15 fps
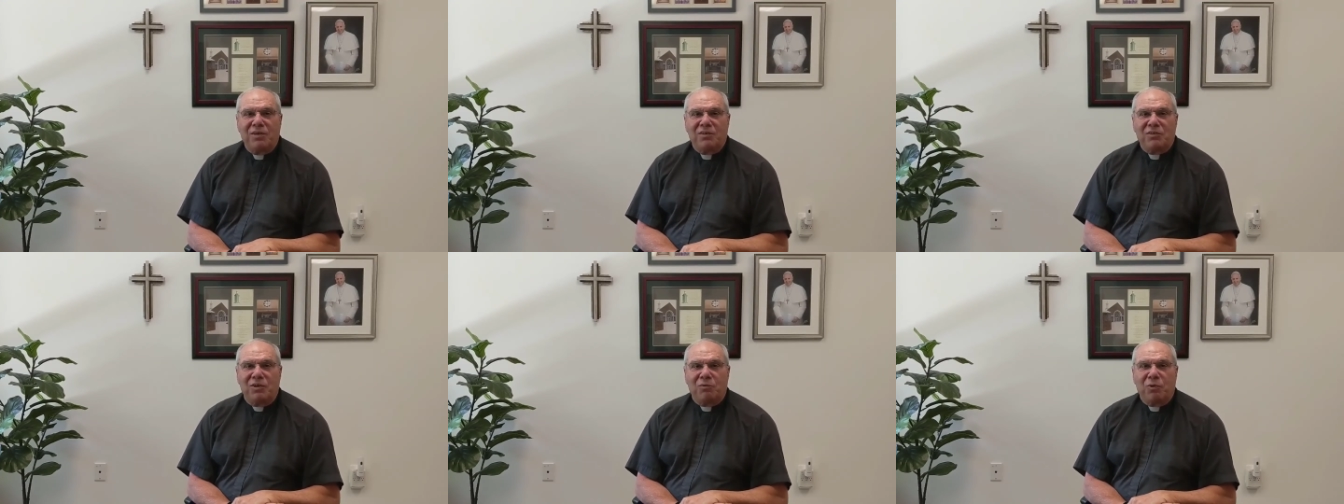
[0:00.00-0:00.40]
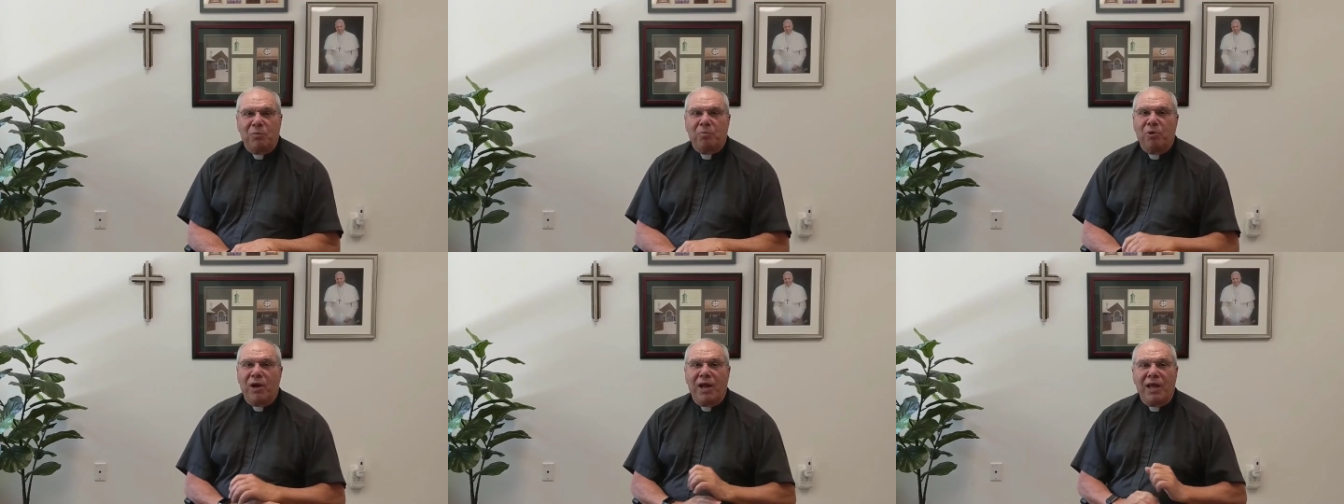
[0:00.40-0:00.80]
So
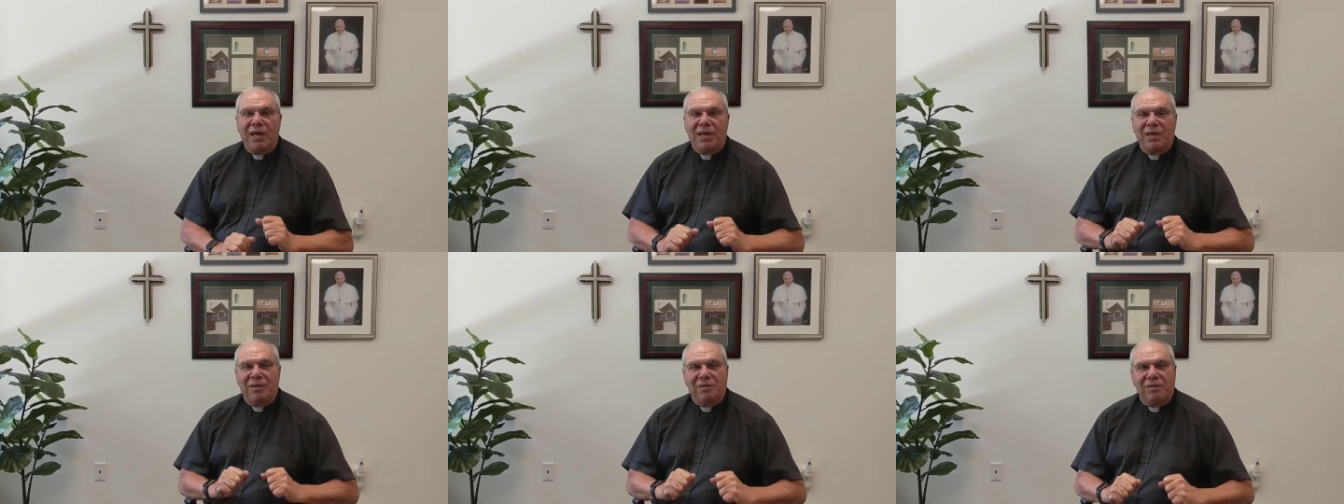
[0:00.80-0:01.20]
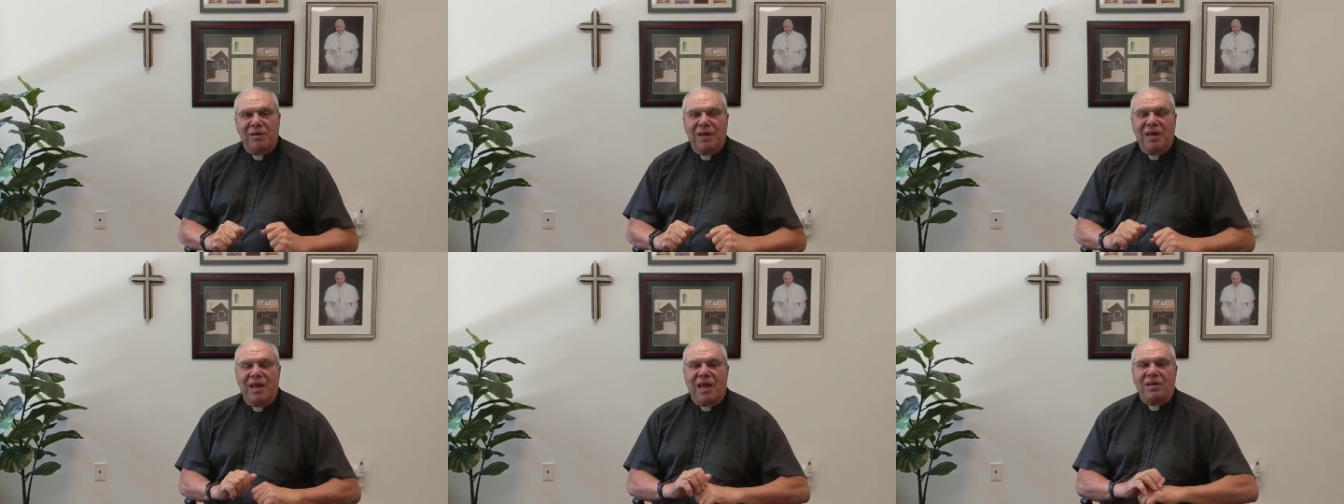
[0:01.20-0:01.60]
we're praying and
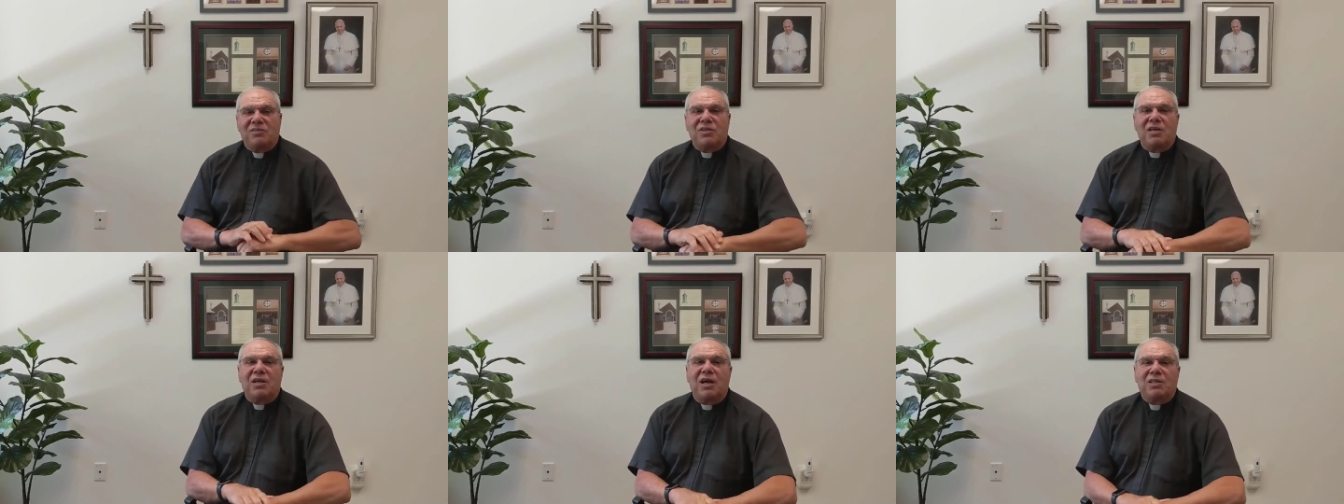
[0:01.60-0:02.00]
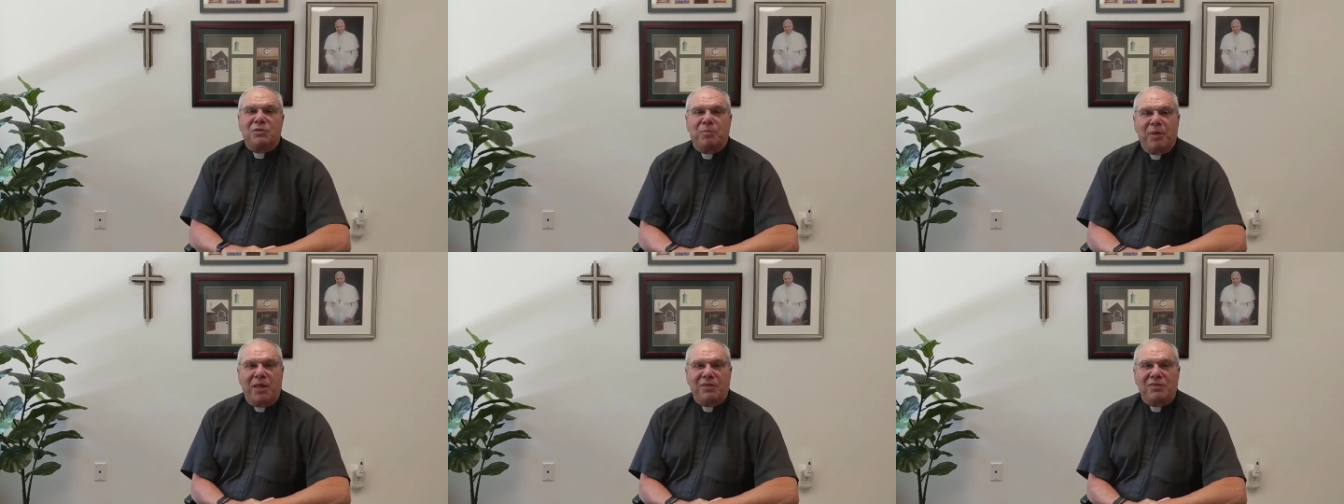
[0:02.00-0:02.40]
asking
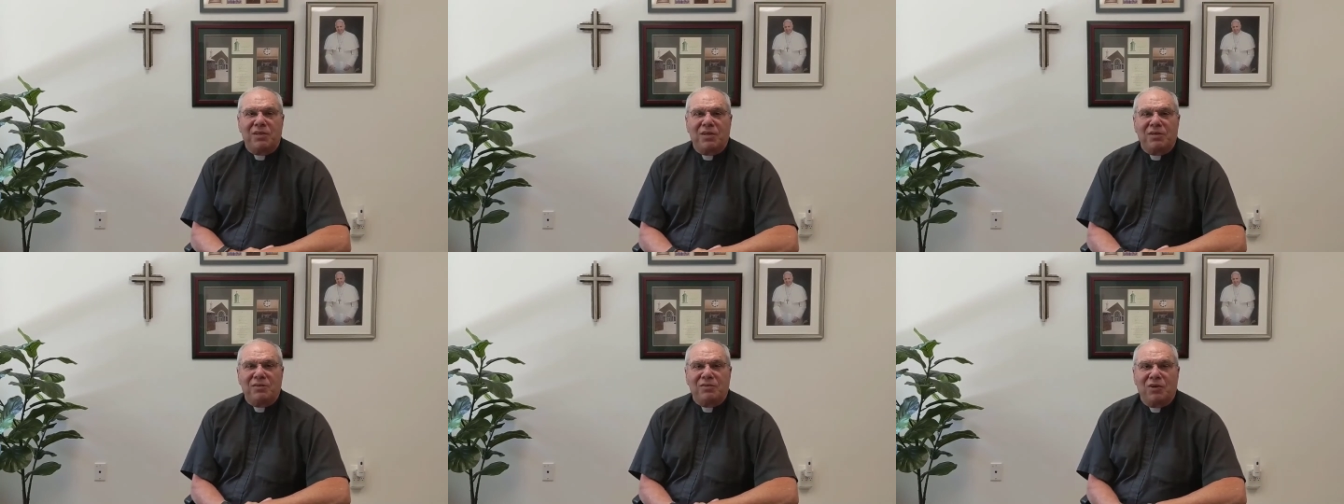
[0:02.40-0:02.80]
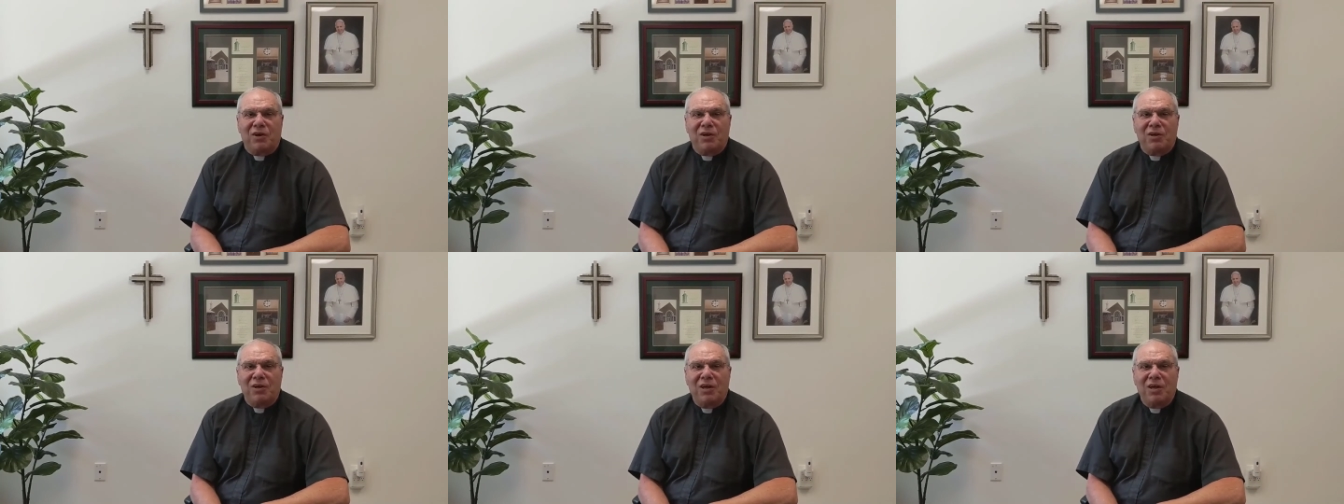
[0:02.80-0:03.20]
God's blessings
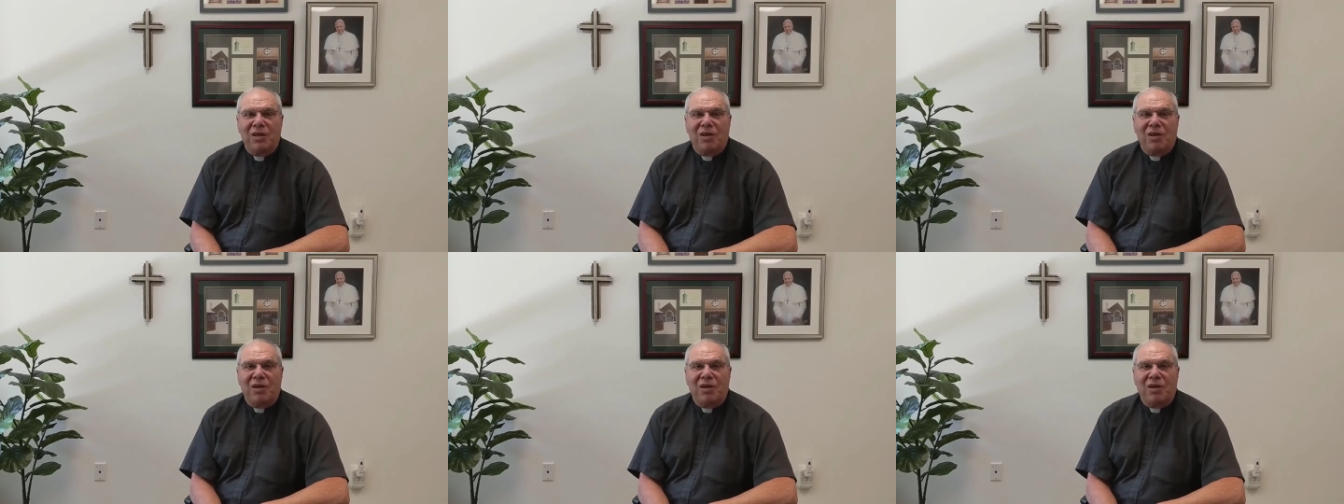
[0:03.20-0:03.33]
on